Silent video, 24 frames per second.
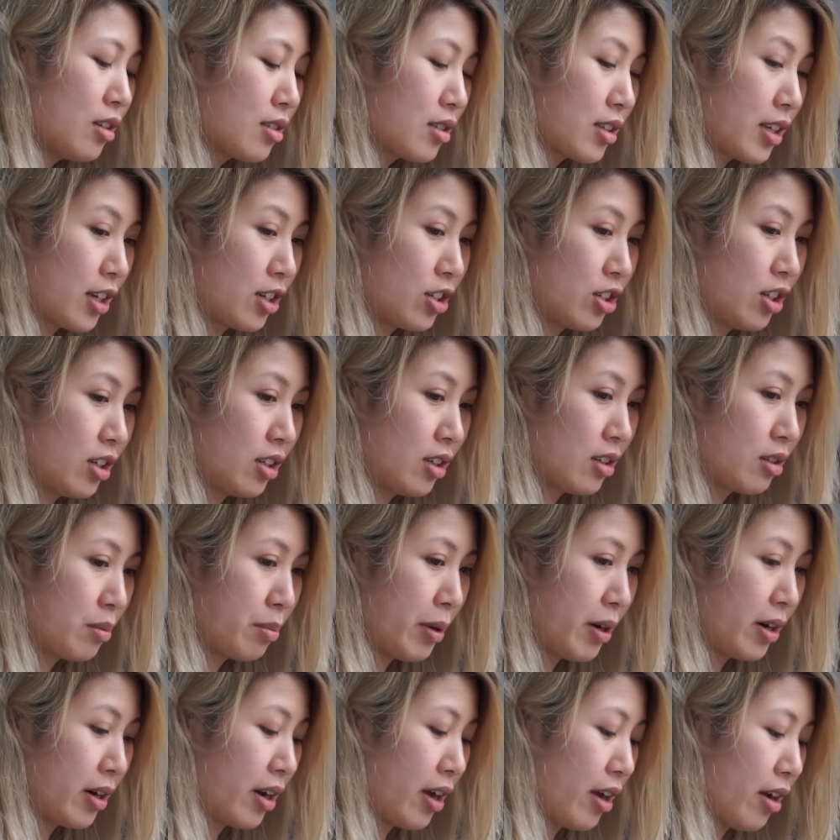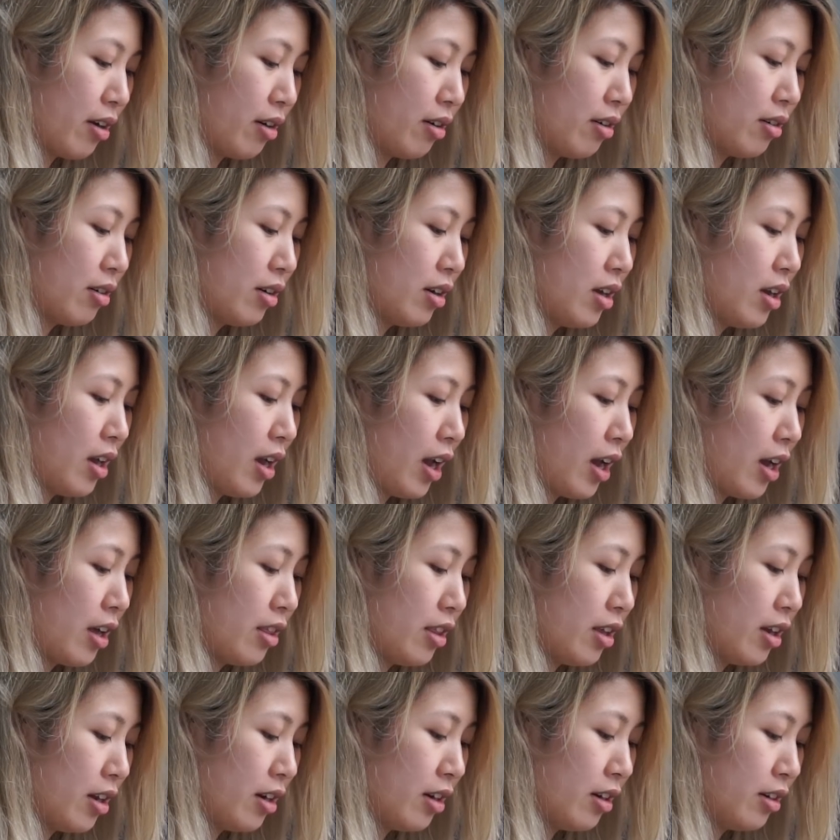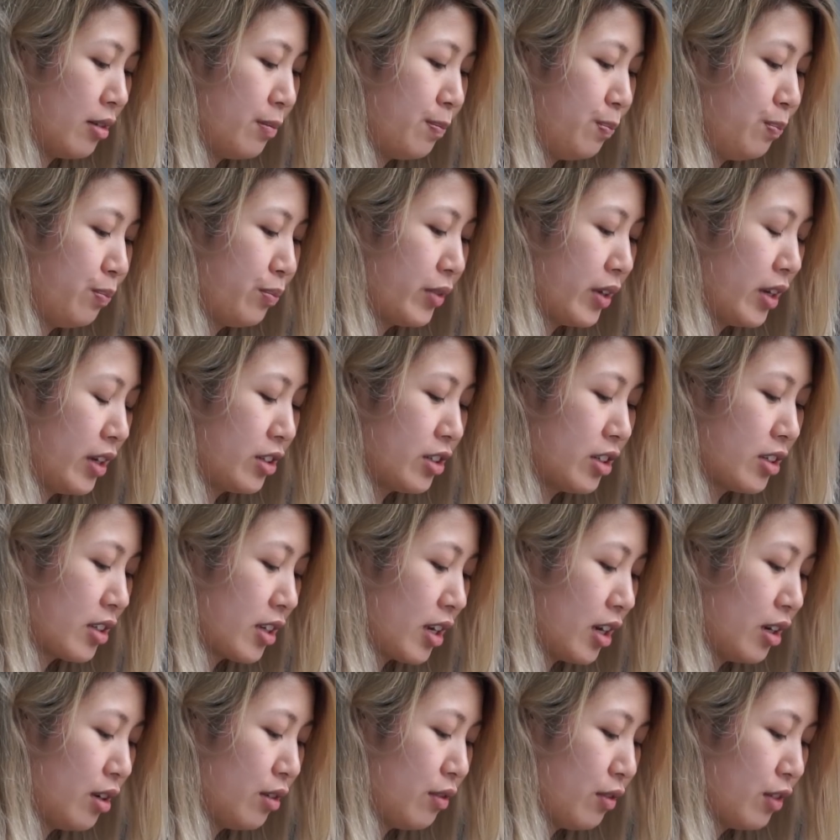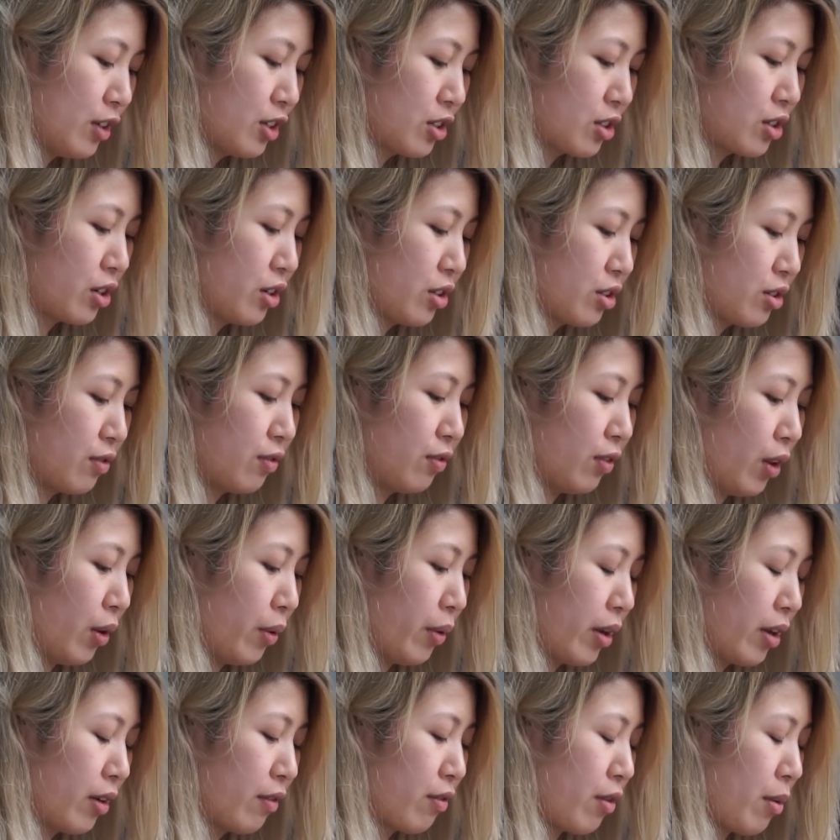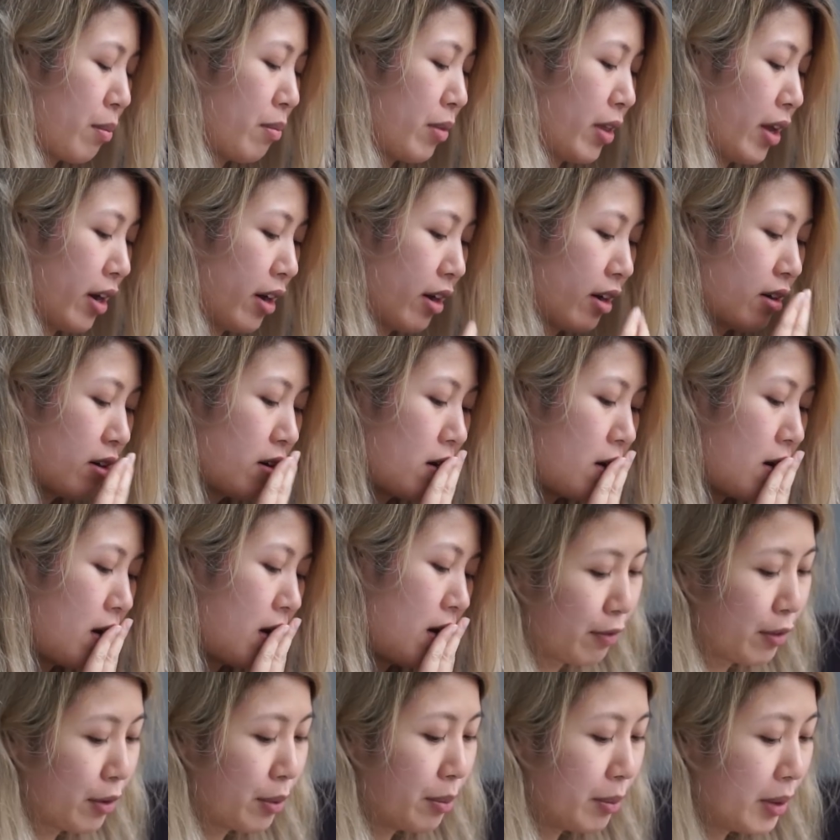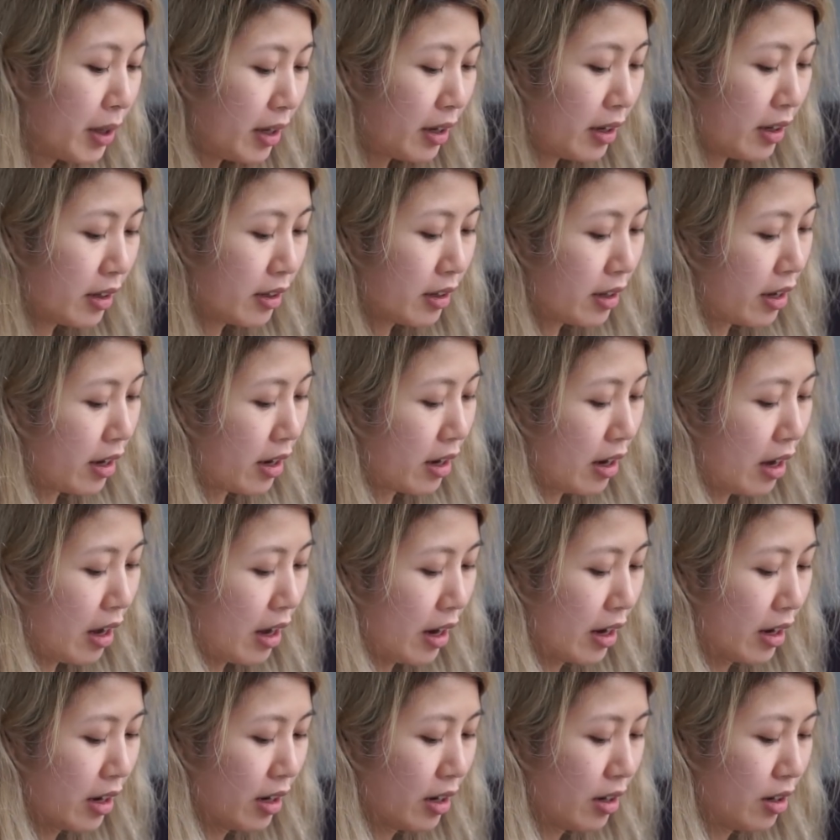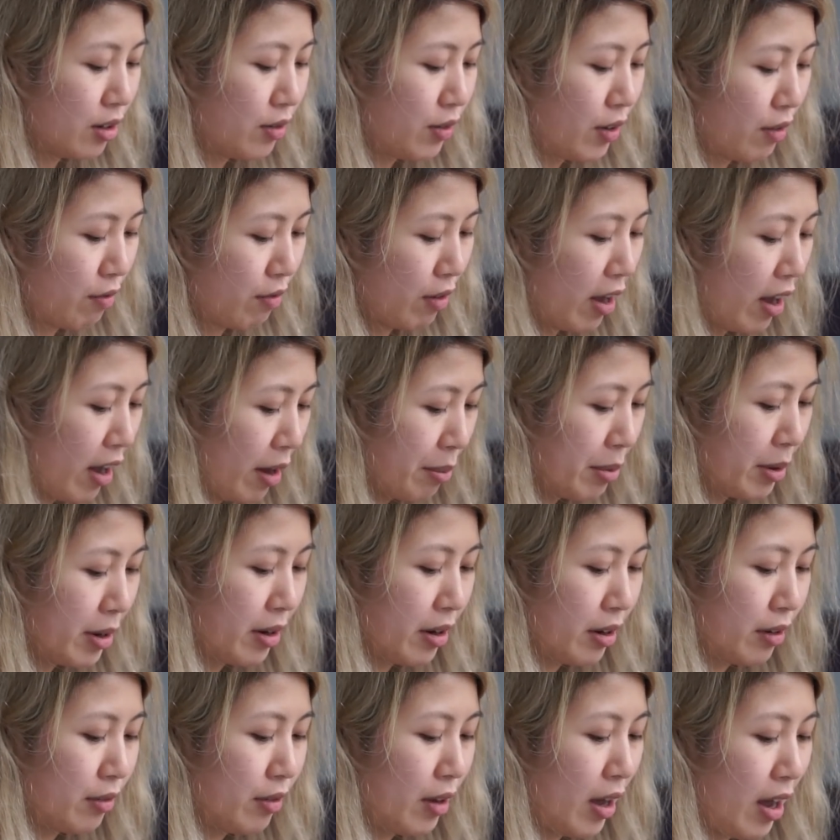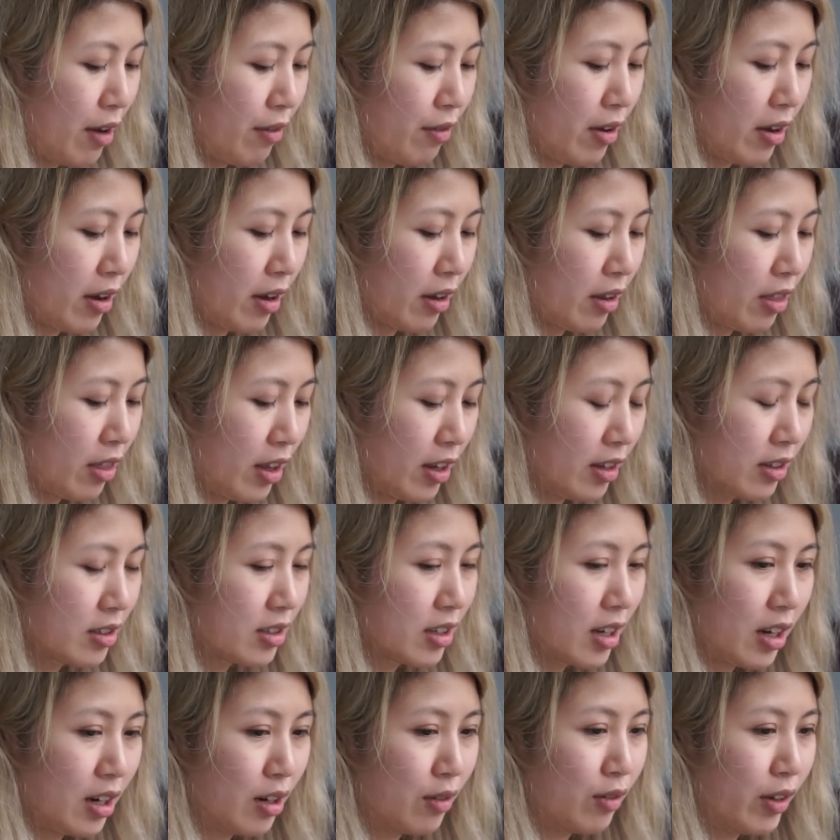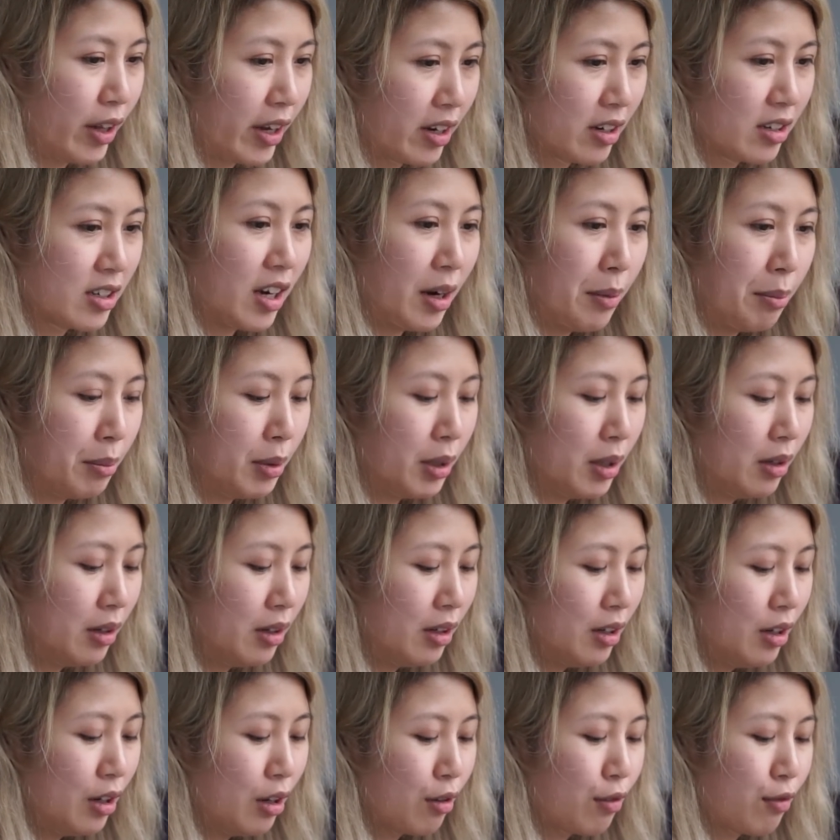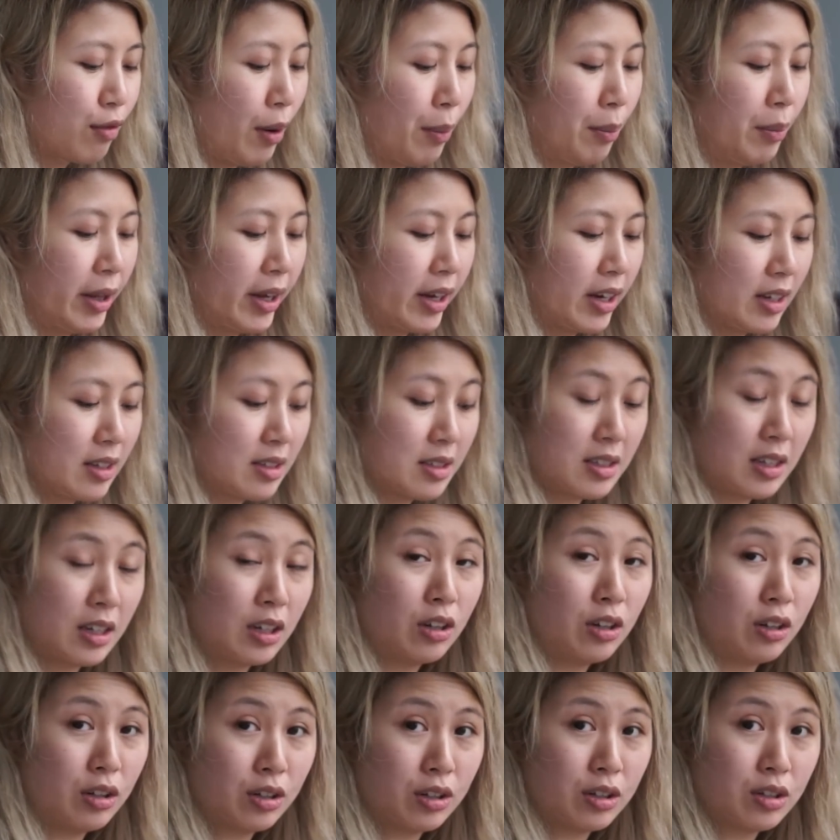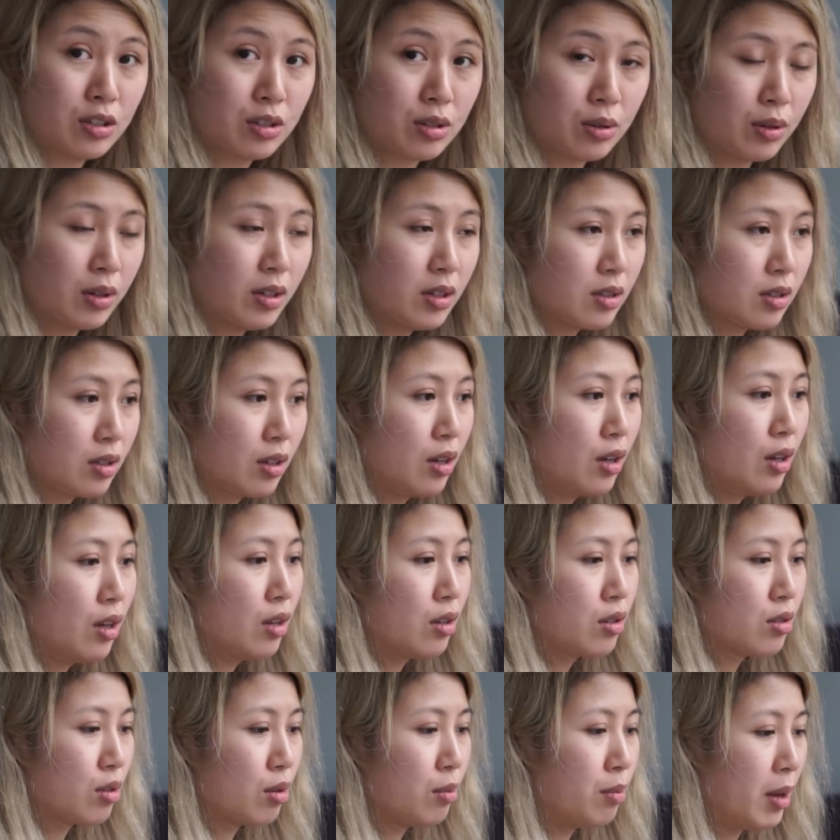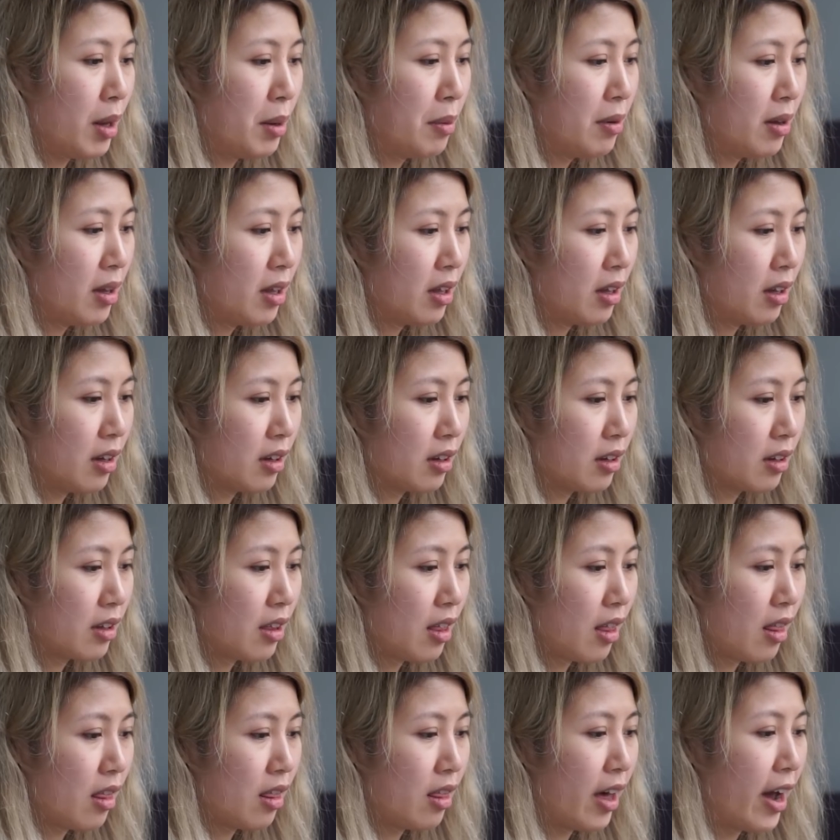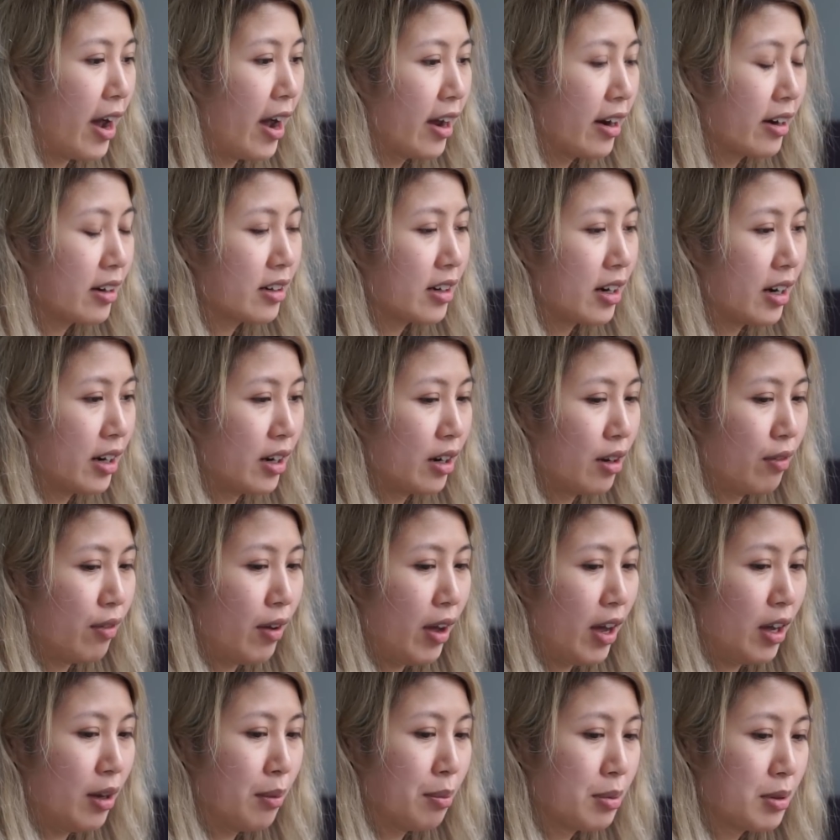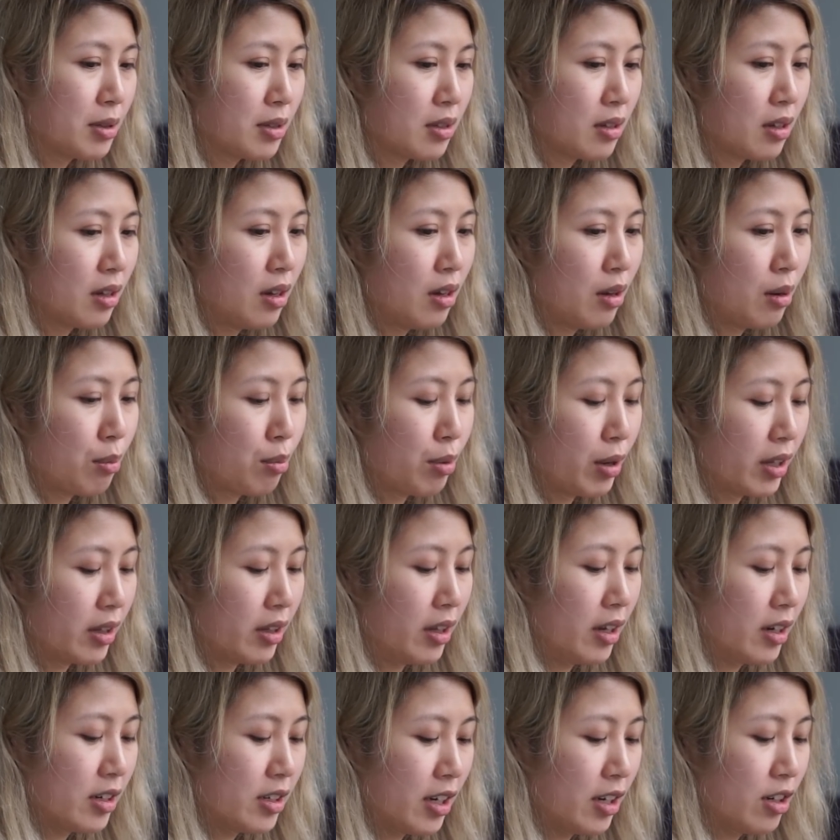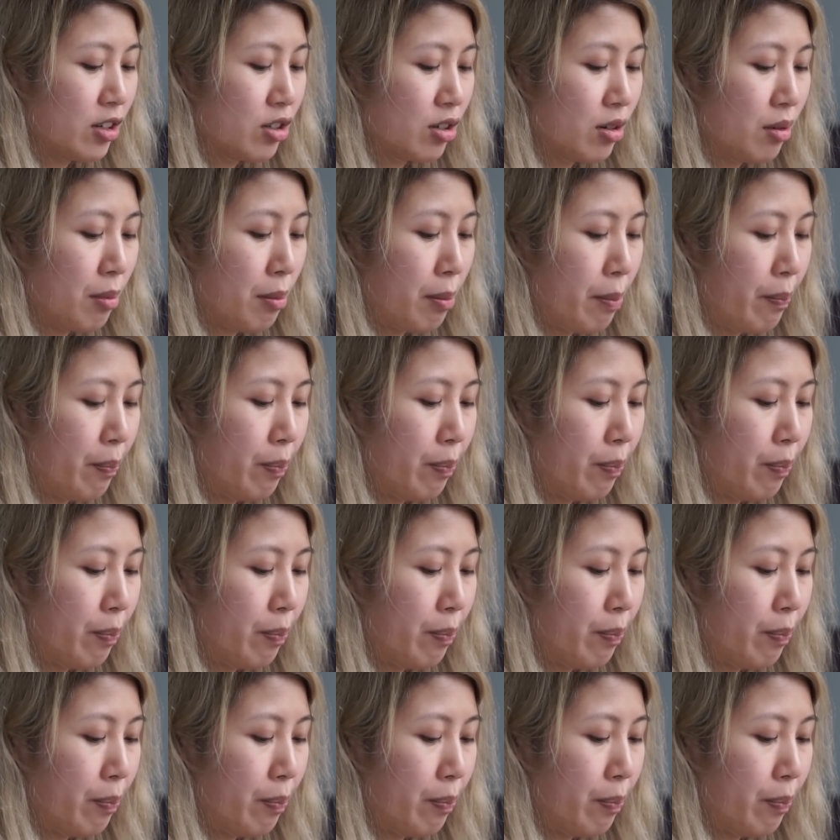sketching this part out, and then it just kind of starts flowing from there. For me, like I kind of have a habit of having things kind of like tumble from like a singular source. So maybe that kind of helps bring the attention